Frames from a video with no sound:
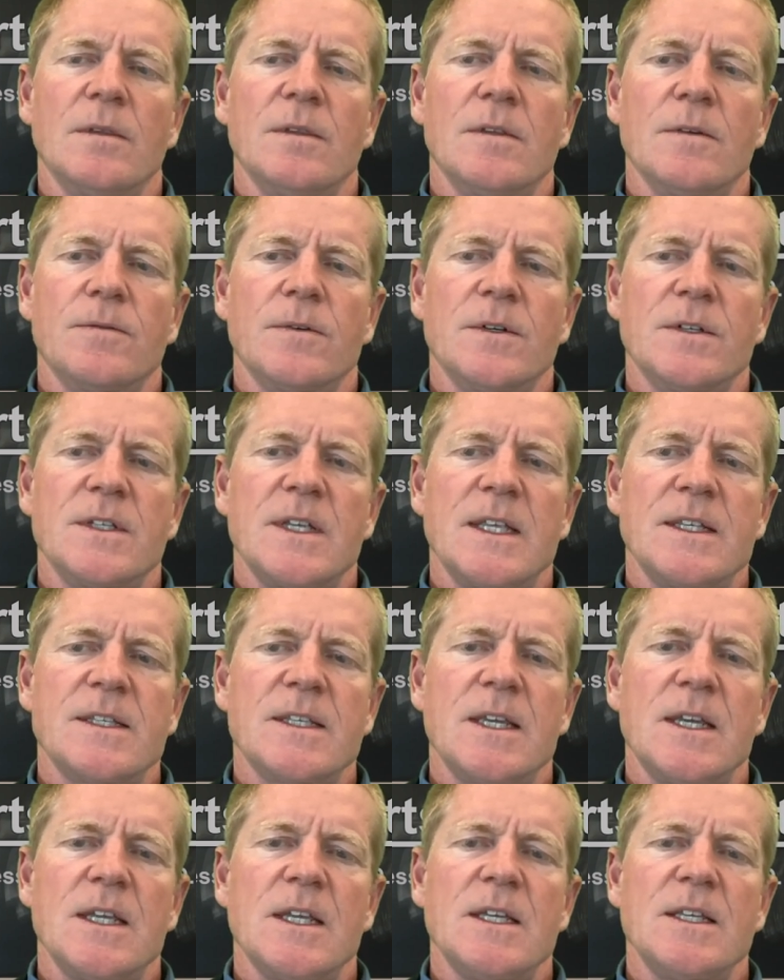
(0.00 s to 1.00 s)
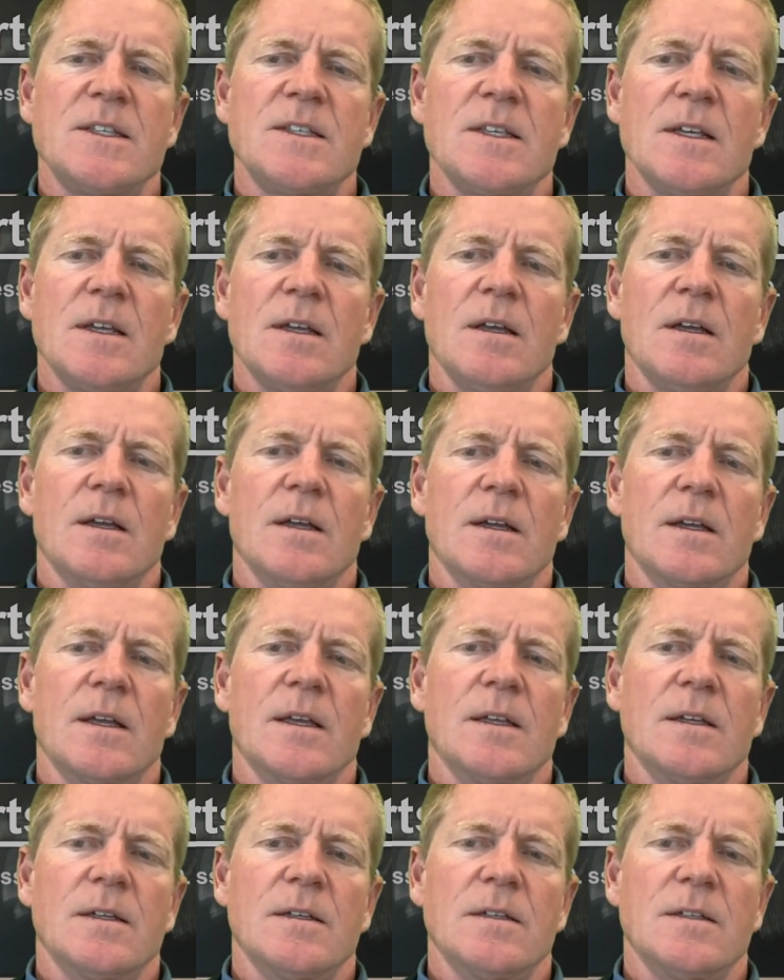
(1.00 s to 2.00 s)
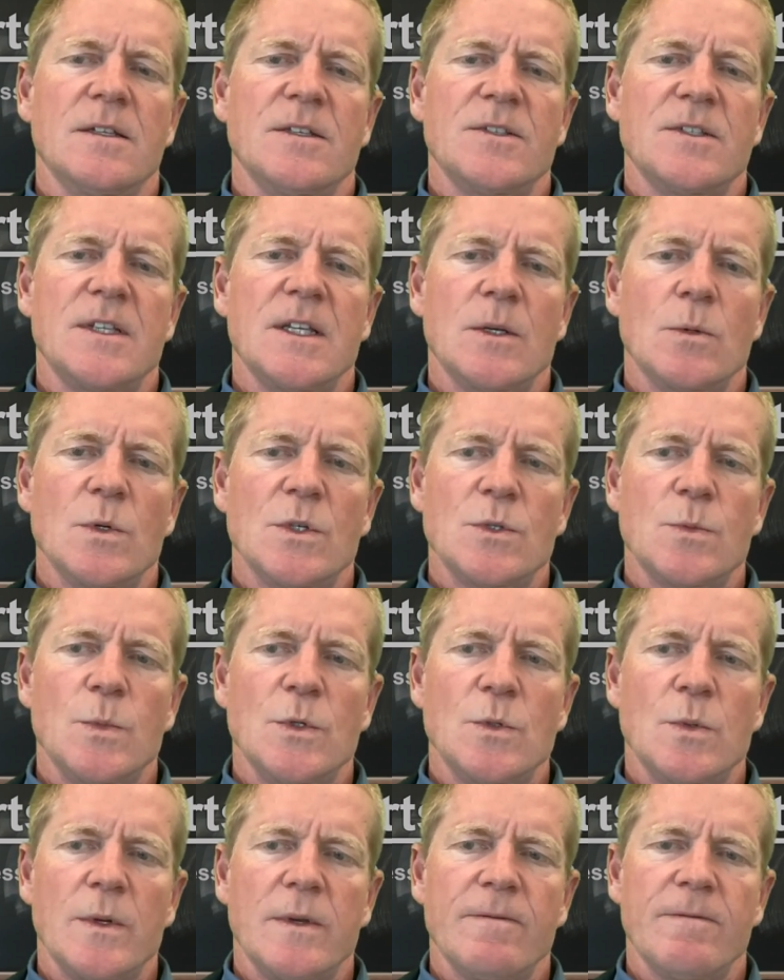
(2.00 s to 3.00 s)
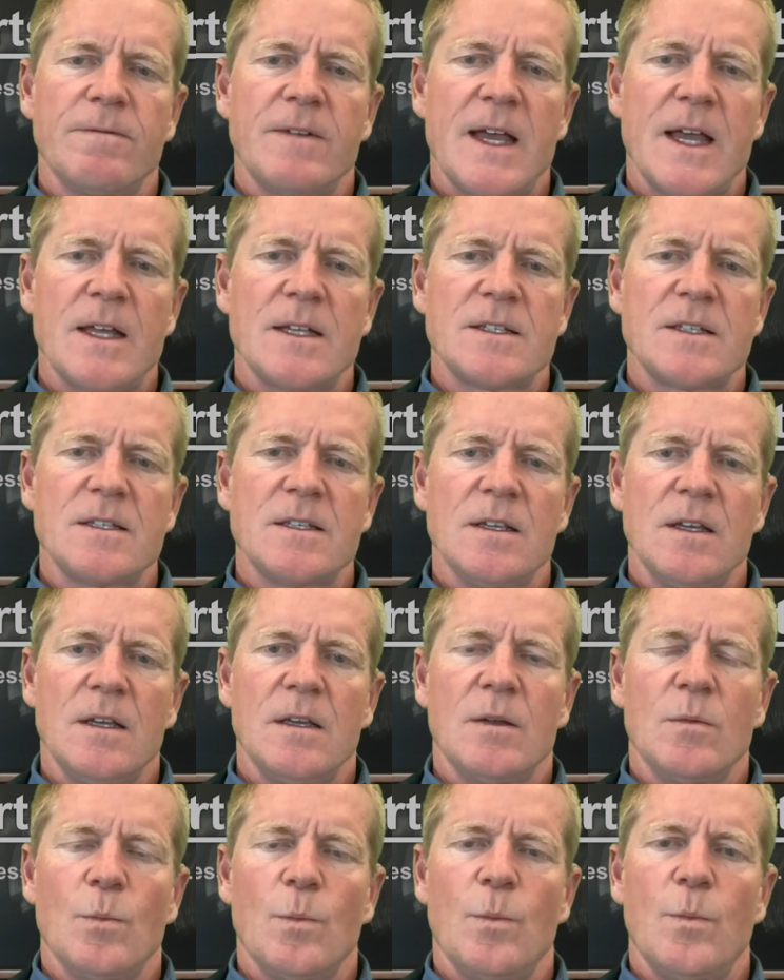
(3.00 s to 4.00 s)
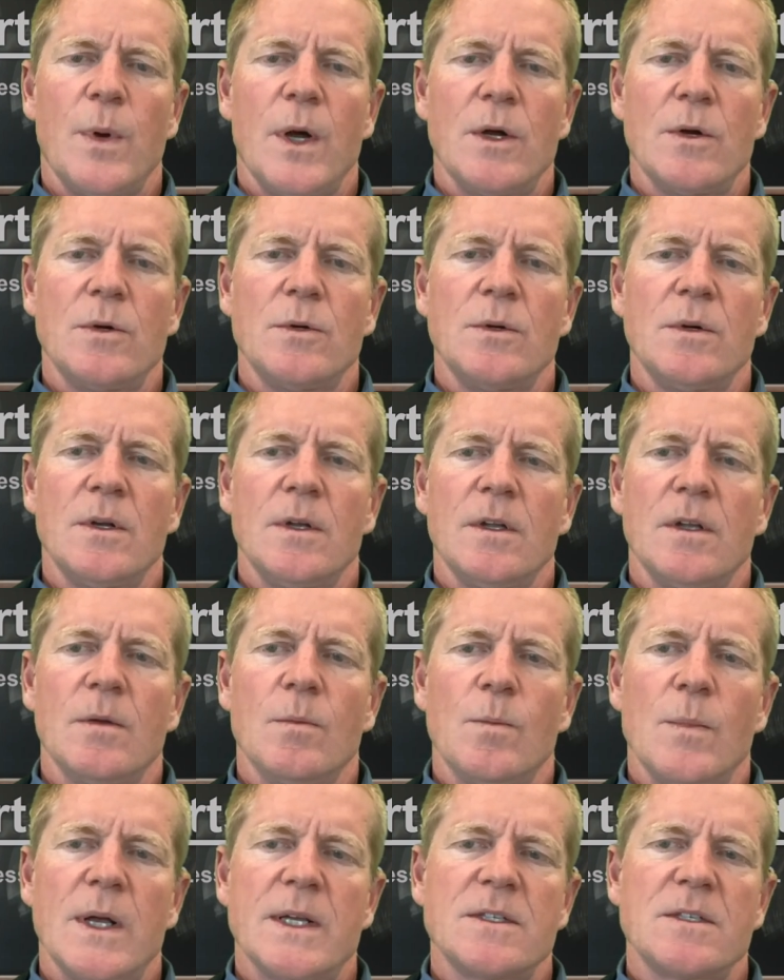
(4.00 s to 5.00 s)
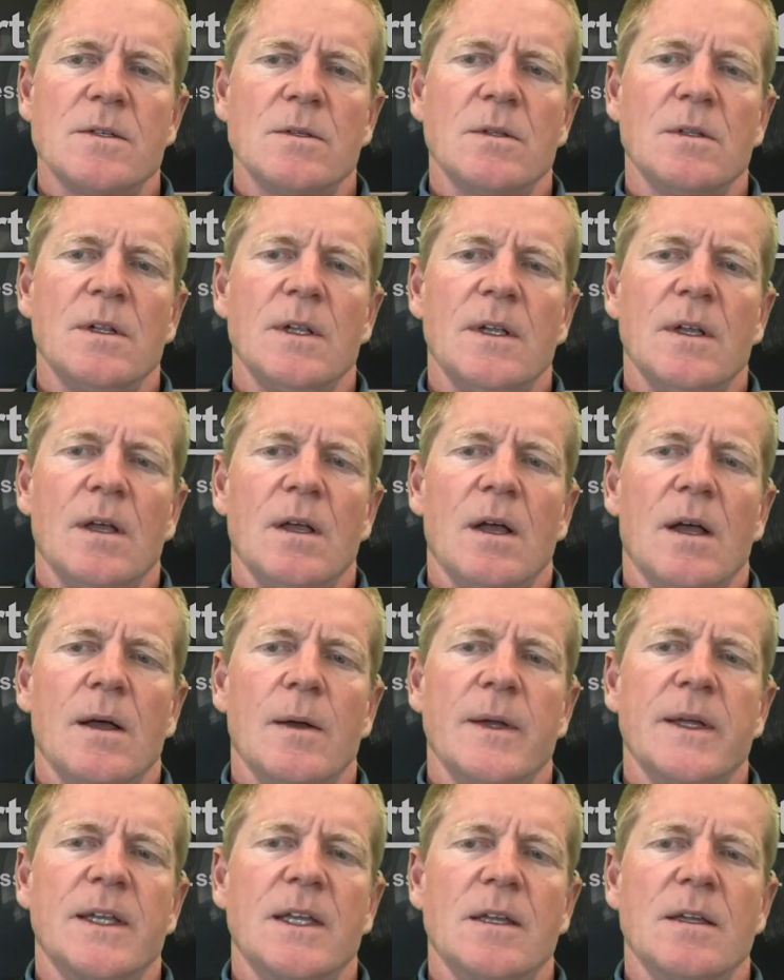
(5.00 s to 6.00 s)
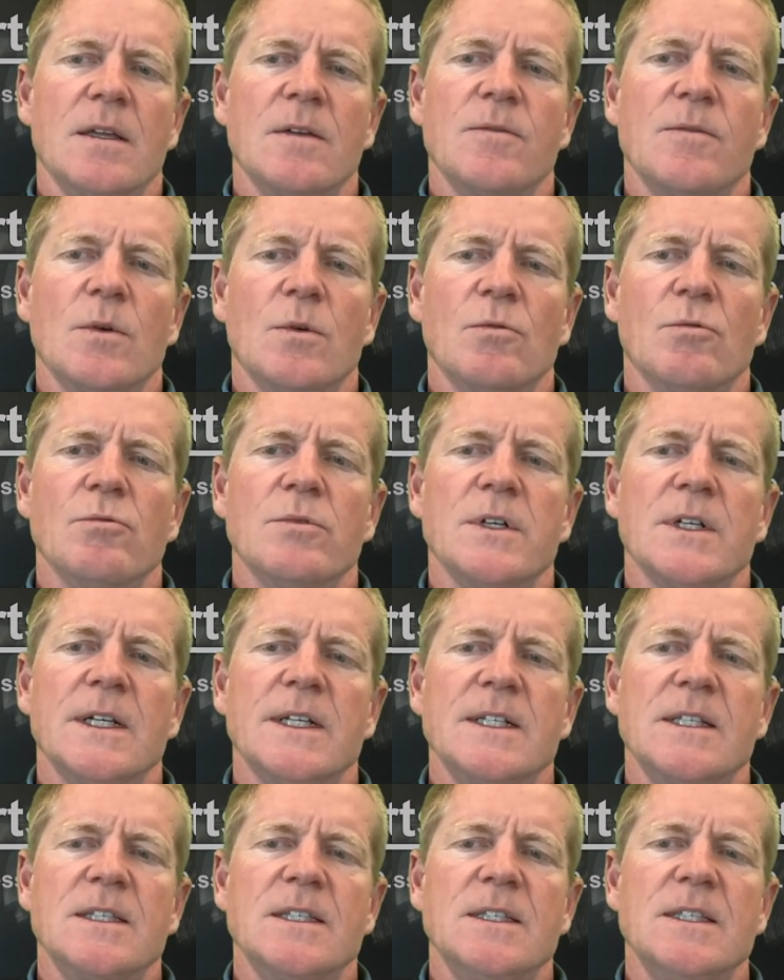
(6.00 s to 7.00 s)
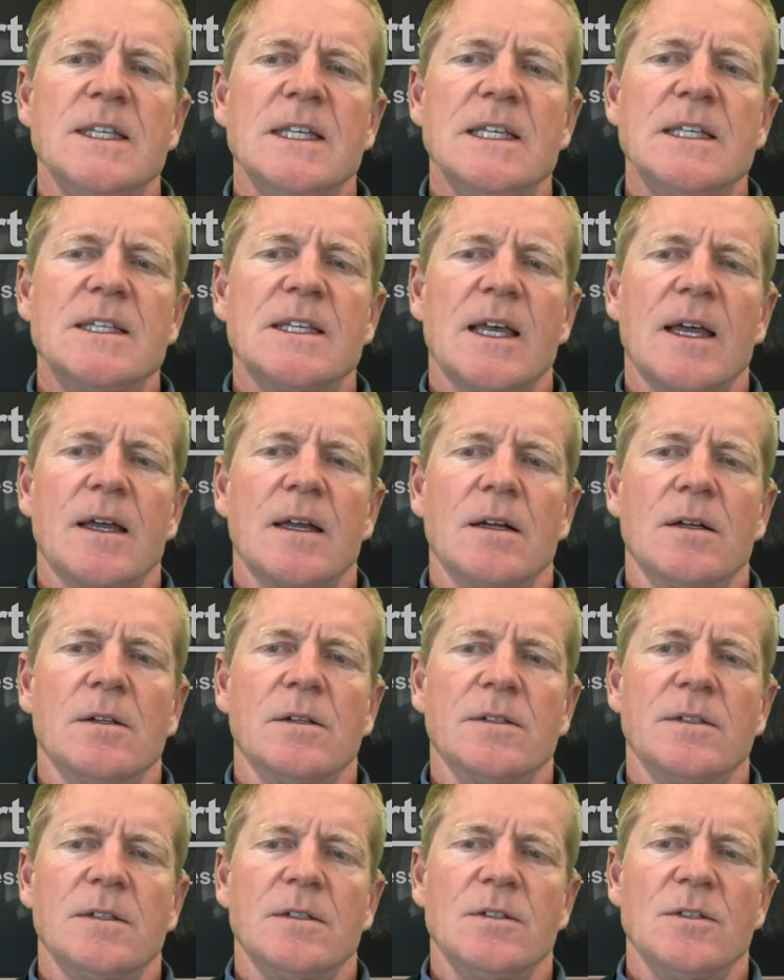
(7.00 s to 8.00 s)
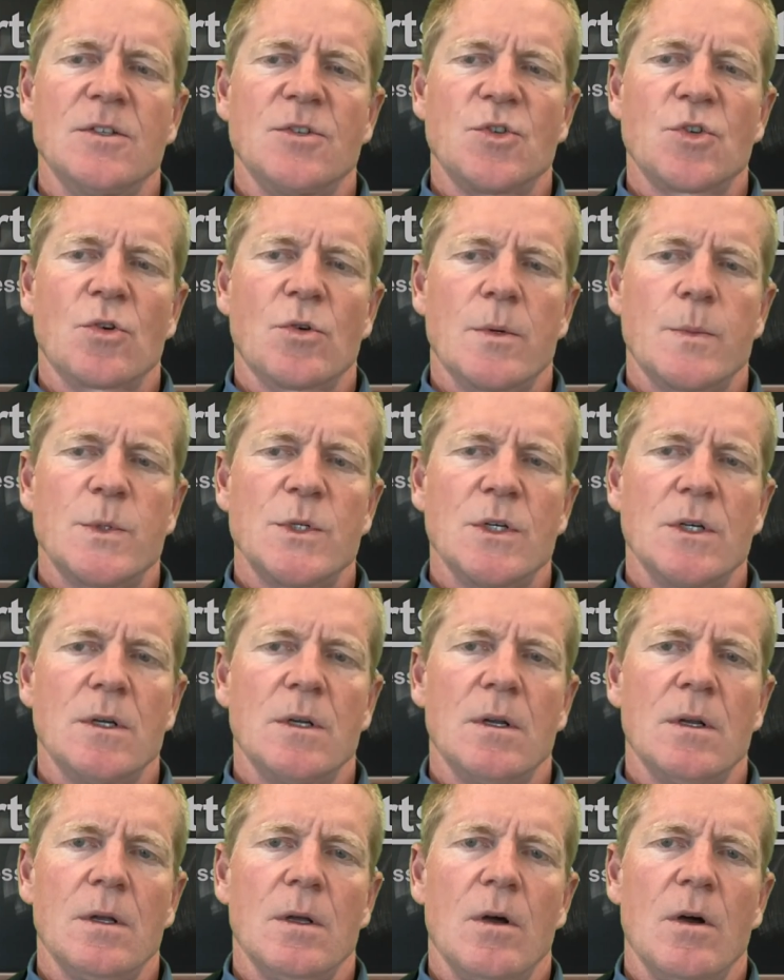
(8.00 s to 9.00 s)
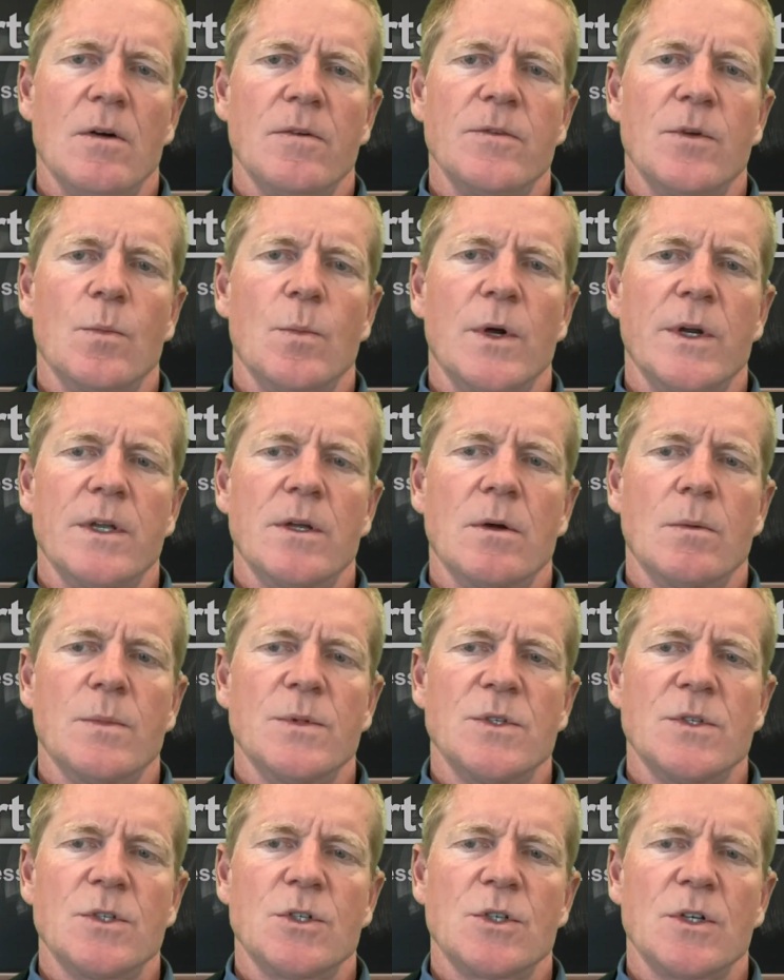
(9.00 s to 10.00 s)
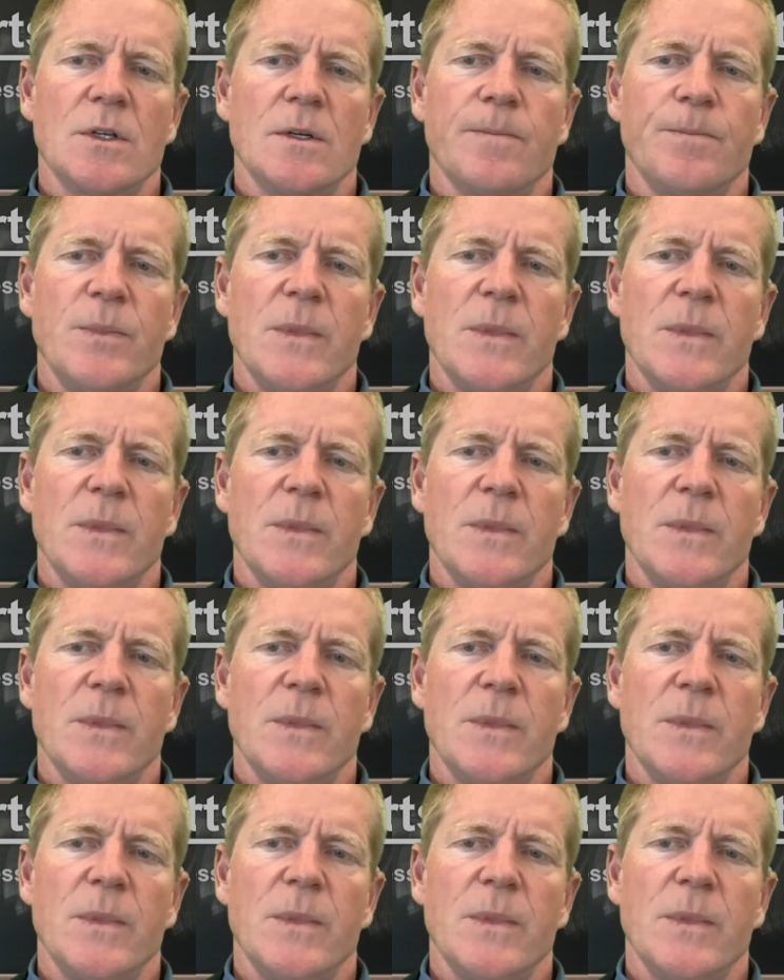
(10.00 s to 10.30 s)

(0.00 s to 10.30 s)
different densities, uh, and can distinguish between fats and bone and muscle, uh, and can give you a really detailed description of your body composition.